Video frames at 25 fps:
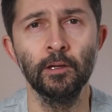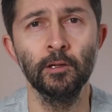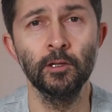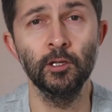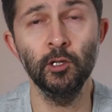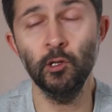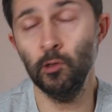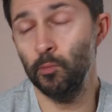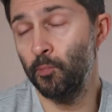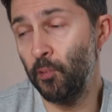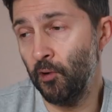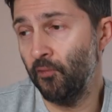
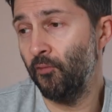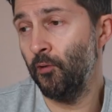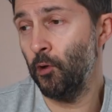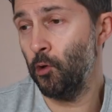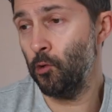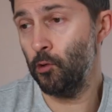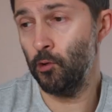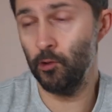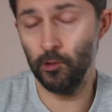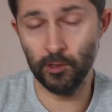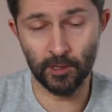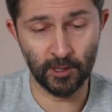Do you
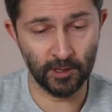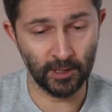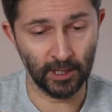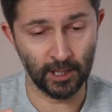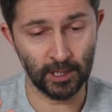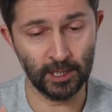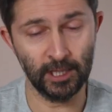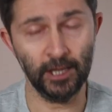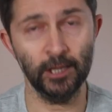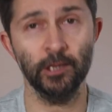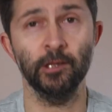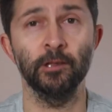prefer the
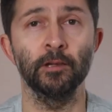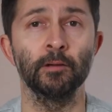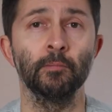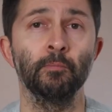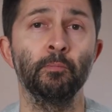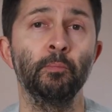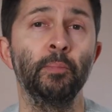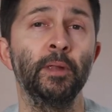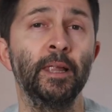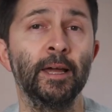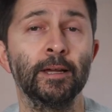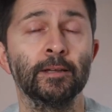classic
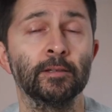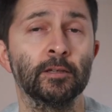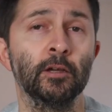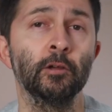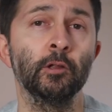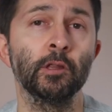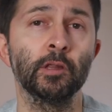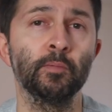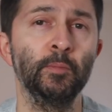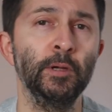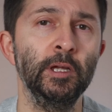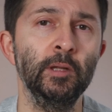black
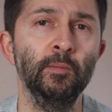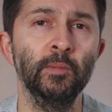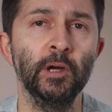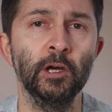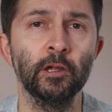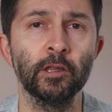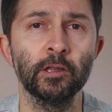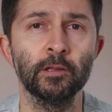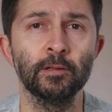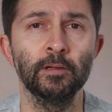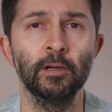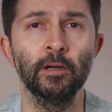dial
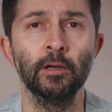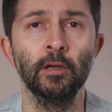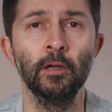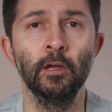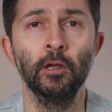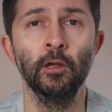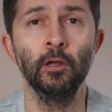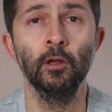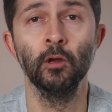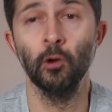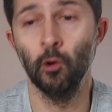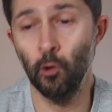Speedmaster,
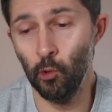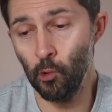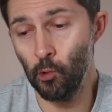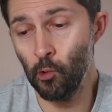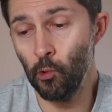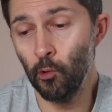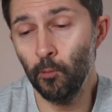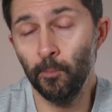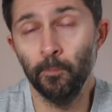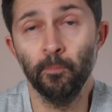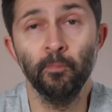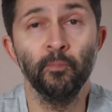
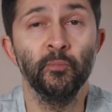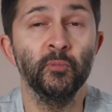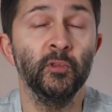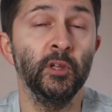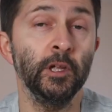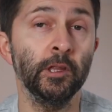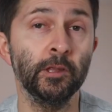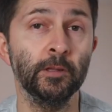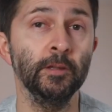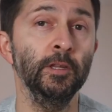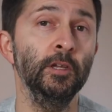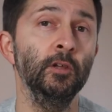or
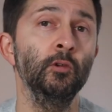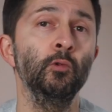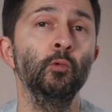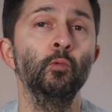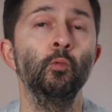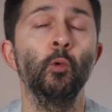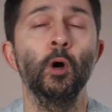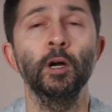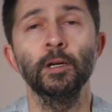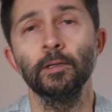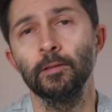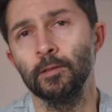this new
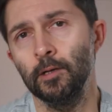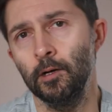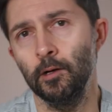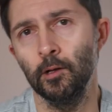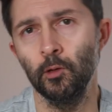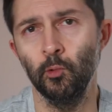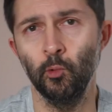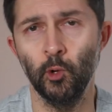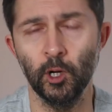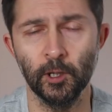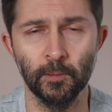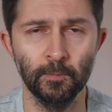white
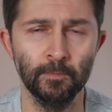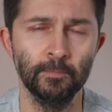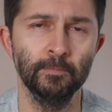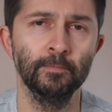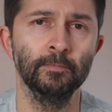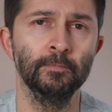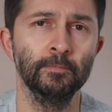dial one.